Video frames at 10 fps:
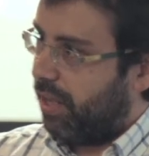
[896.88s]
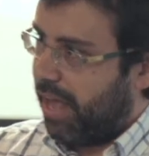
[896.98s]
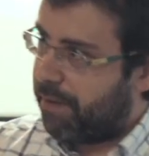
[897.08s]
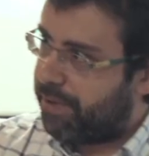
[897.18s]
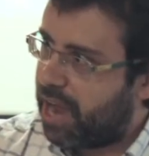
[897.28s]

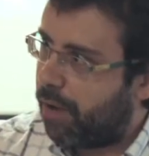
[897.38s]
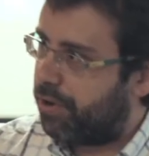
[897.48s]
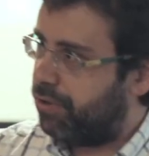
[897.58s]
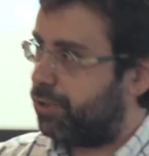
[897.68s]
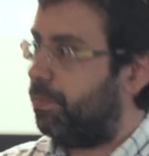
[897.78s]
every hour
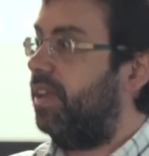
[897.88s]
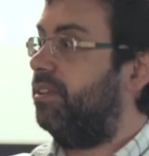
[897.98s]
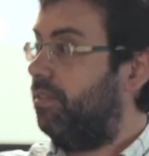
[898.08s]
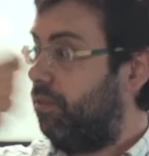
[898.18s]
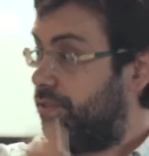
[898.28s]
you
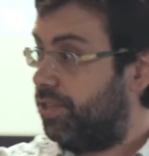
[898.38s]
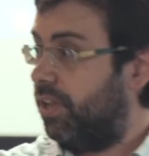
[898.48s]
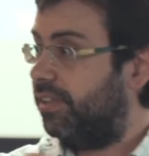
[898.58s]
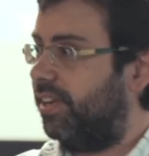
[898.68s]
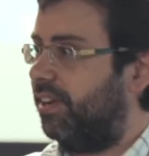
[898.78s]
spend
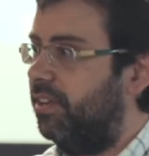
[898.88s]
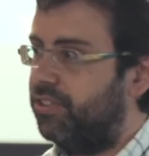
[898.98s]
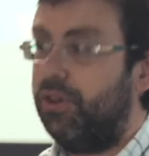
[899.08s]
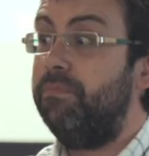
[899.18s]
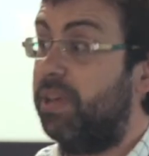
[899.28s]
consulting.
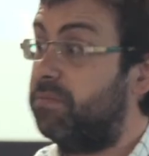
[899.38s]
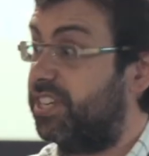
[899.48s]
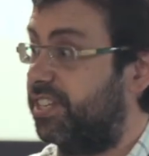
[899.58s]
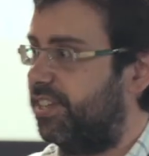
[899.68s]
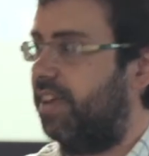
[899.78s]
Sometimes
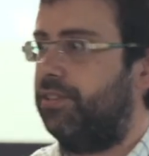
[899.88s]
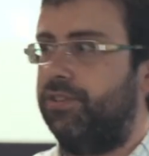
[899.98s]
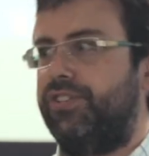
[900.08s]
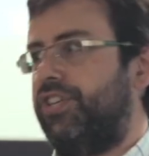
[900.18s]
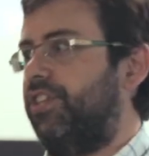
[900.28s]
as a scientist
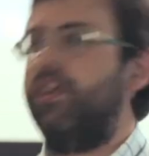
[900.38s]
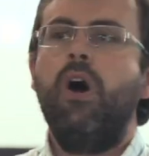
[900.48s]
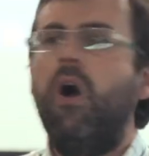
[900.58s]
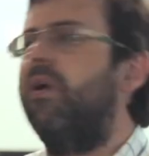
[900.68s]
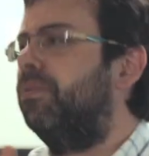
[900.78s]
you just say, oh, it